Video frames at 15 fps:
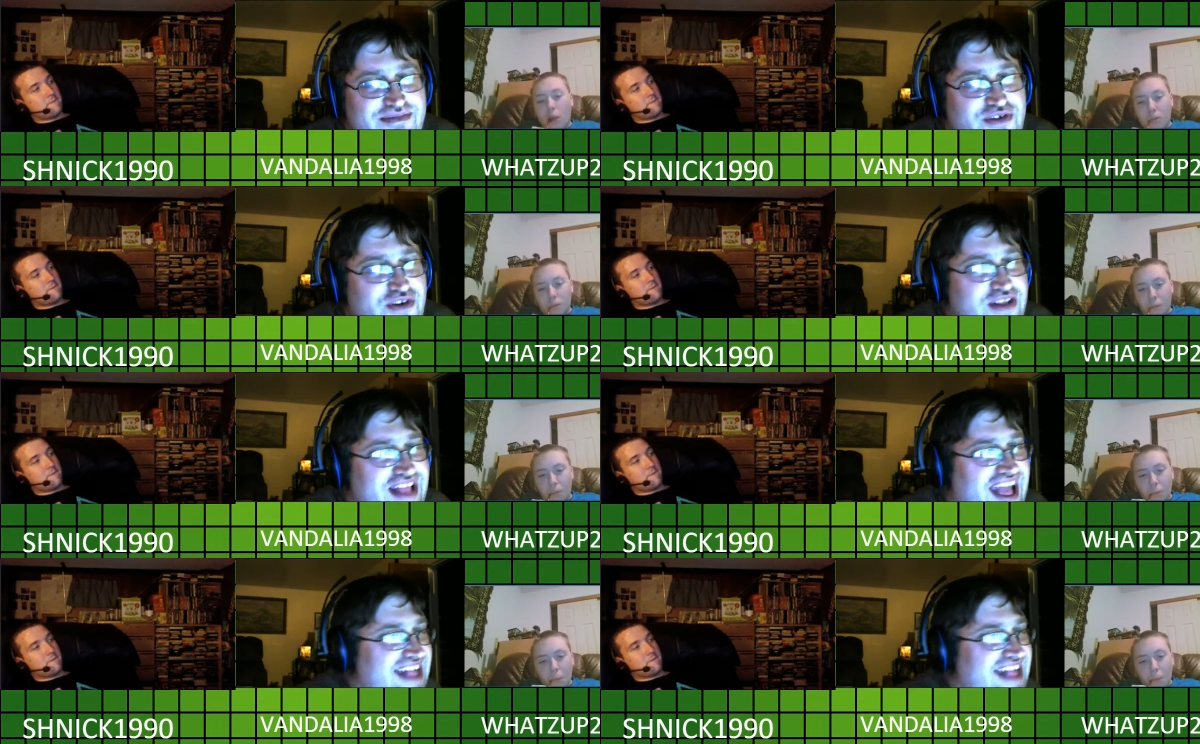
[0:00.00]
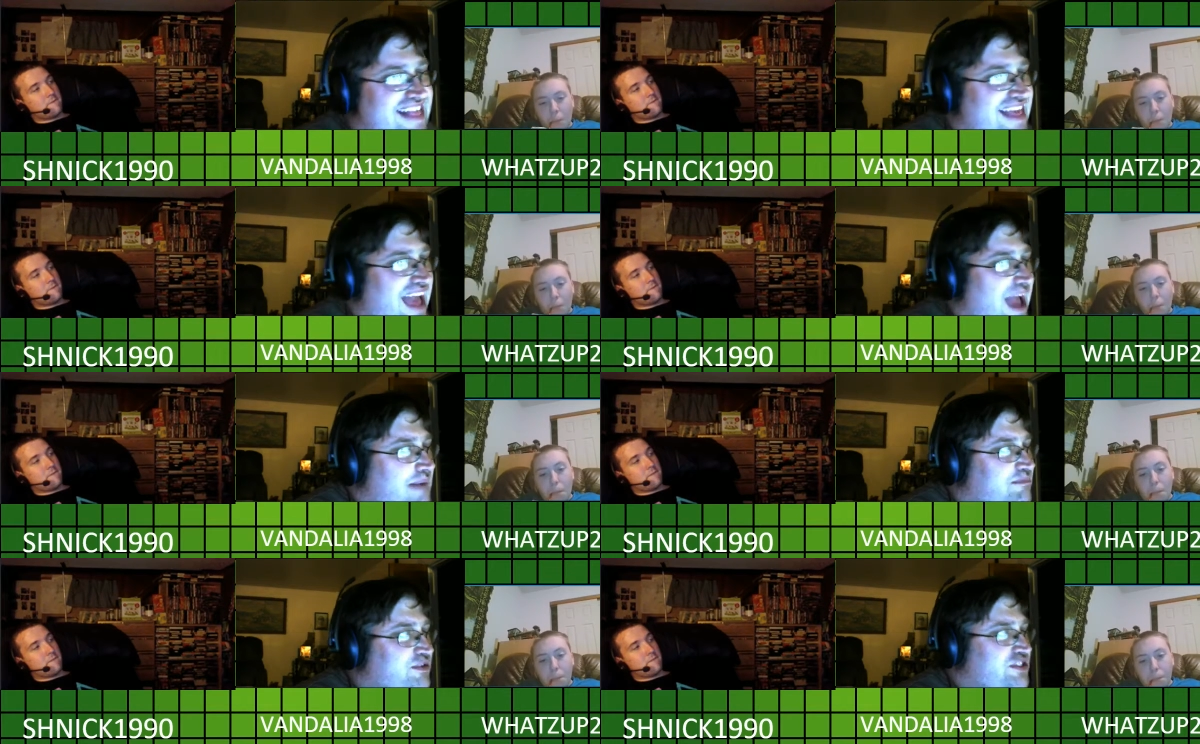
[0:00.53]
Speaker 1: can add
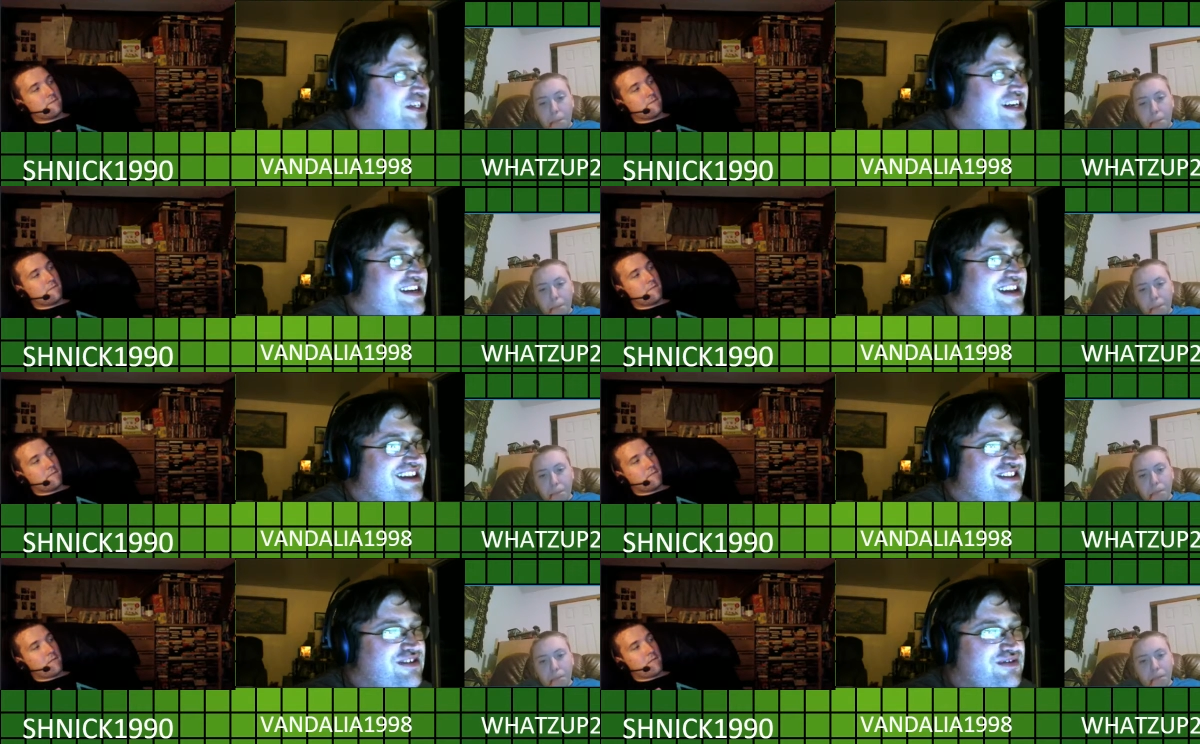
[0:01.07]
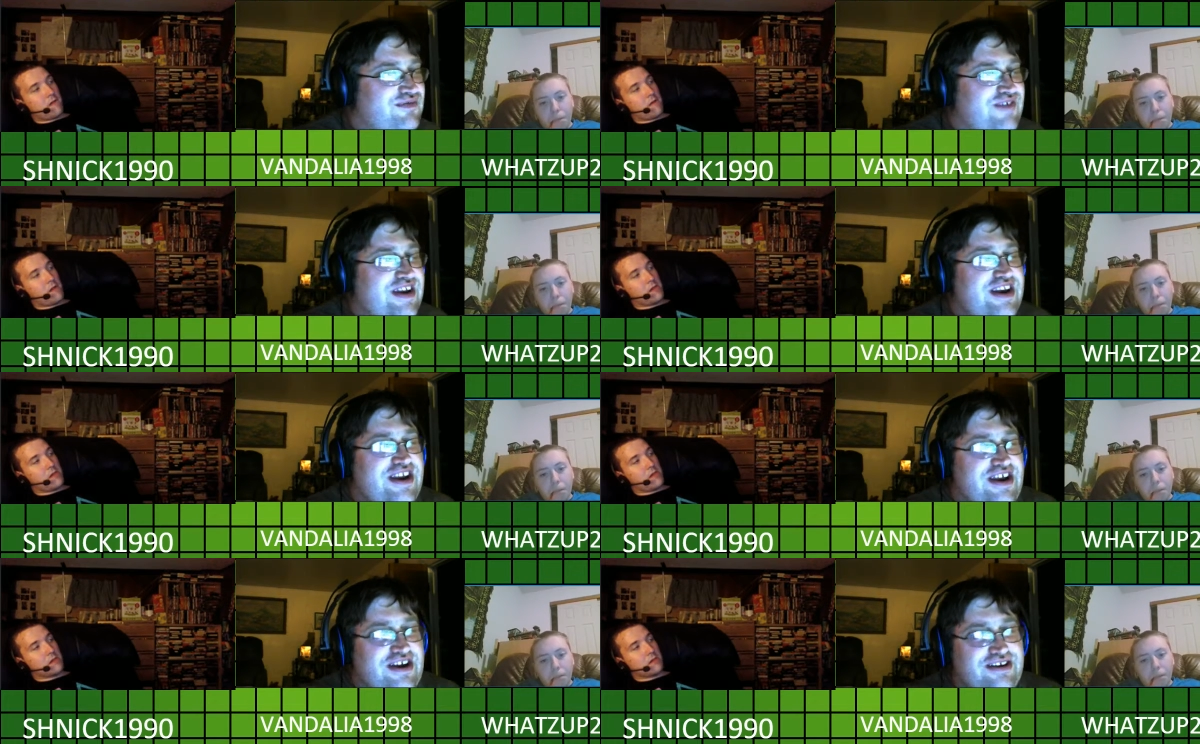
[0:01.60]
caption to
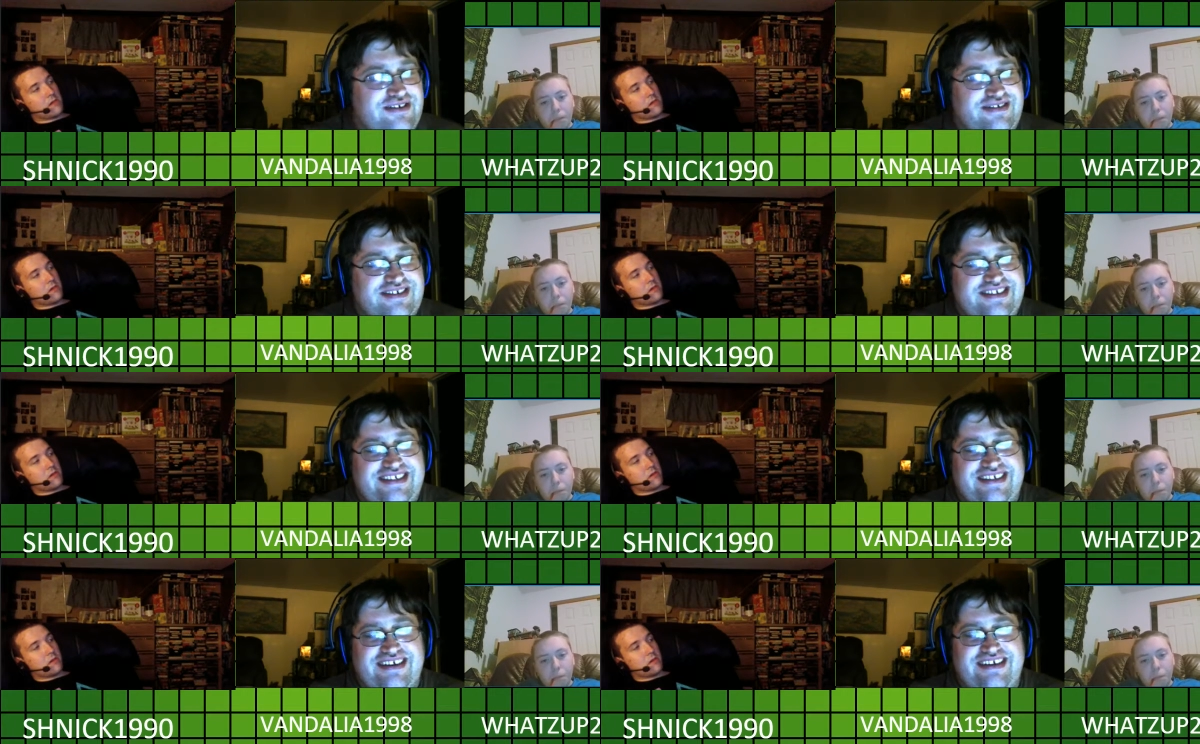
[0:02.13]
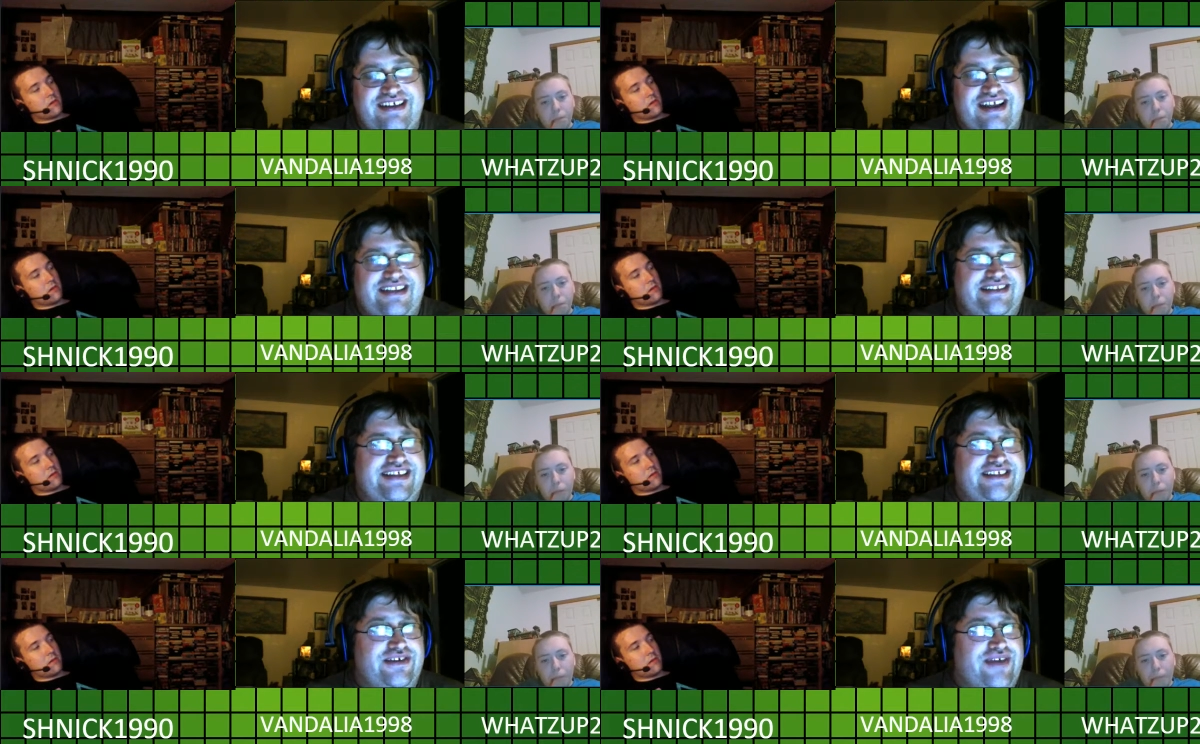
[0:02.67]
videos.
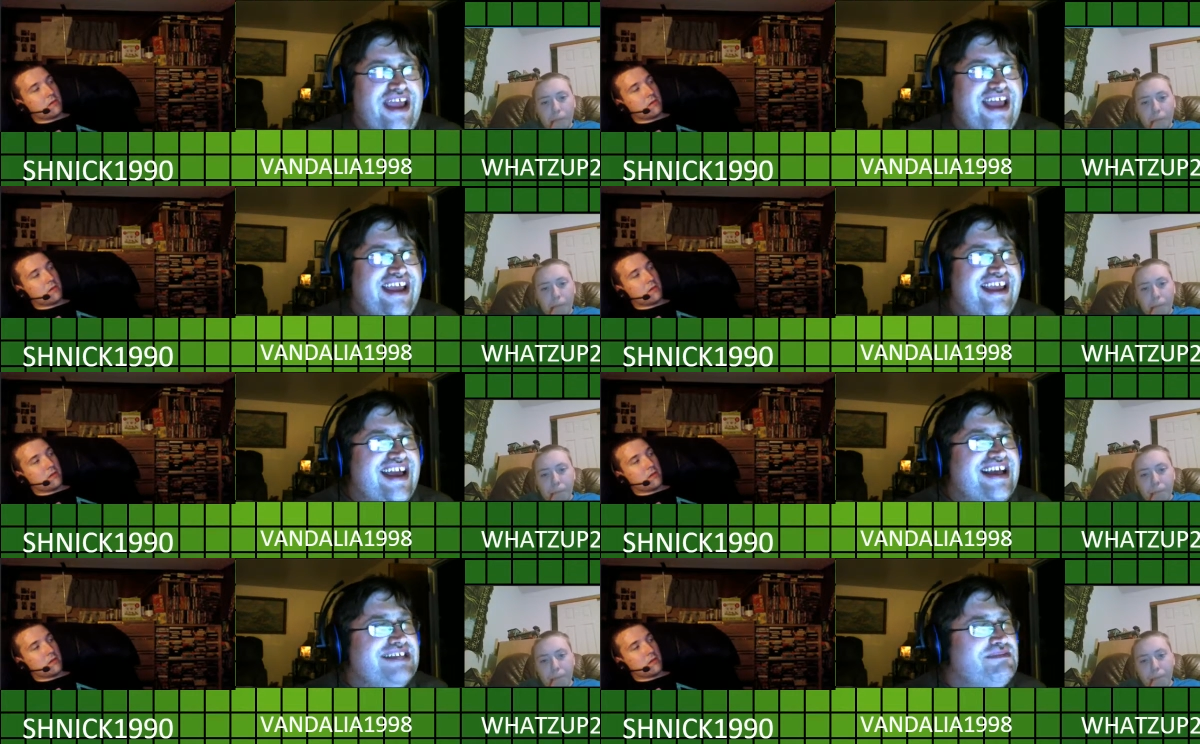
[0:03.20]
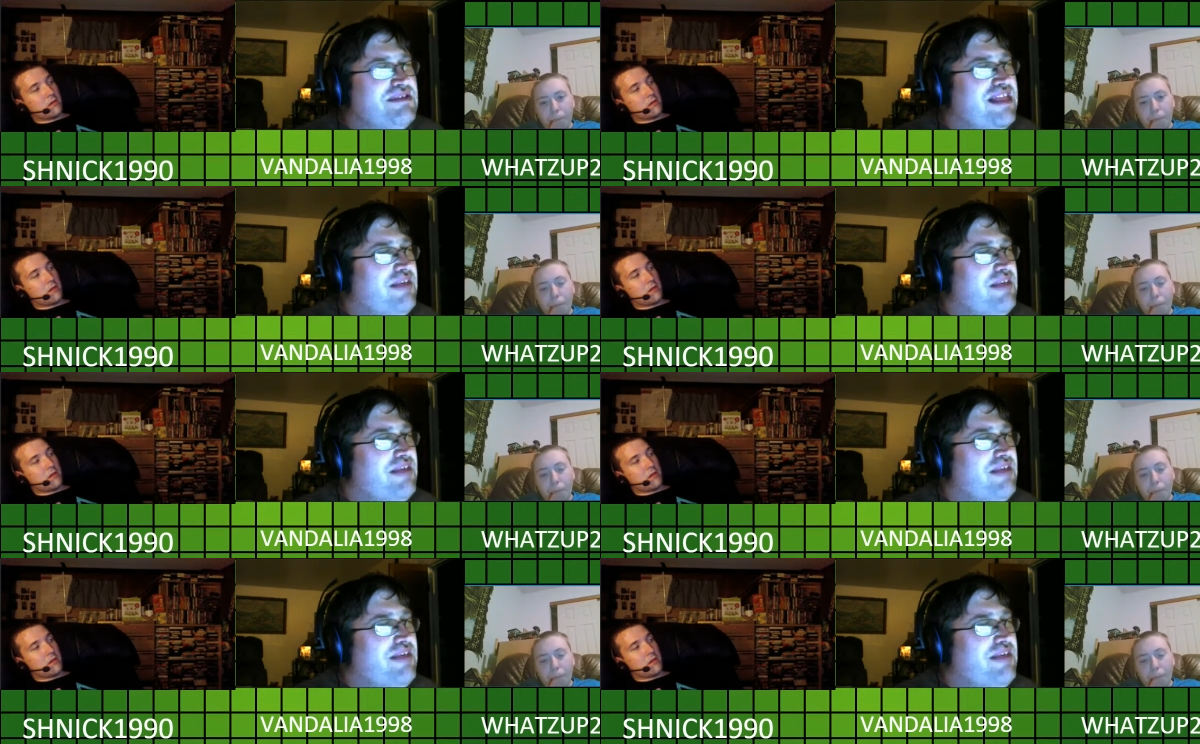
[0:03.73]
That's okay, I guess. But in level